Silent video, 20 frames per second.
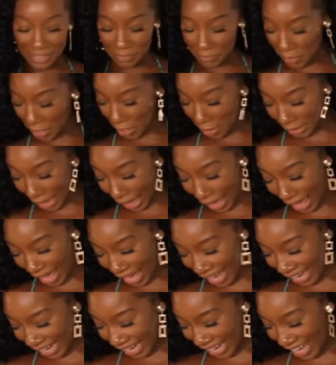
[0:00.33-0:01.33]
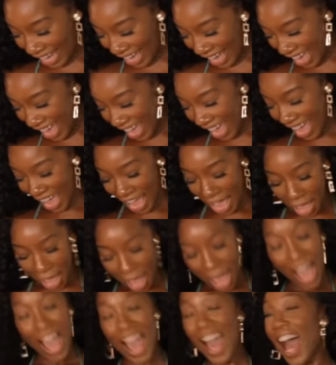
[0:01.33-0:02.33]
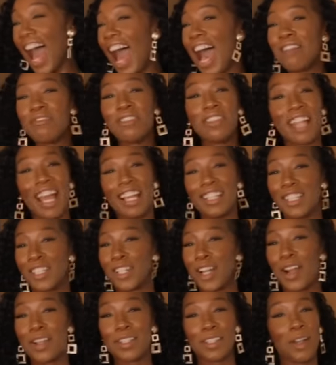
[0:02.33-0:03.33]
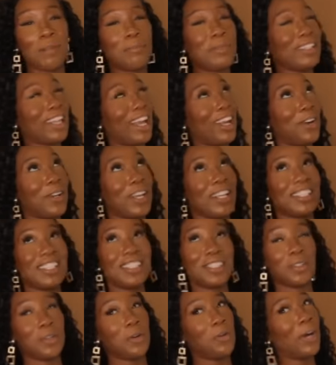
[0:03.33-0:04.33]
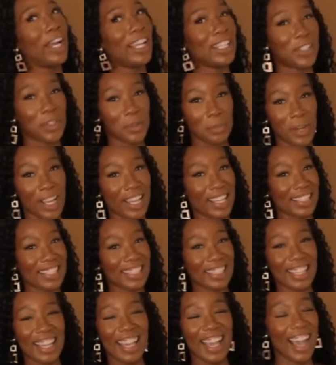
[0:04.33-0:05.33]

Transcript: I feel like the girls gonna be like, okay, she's doing way too much.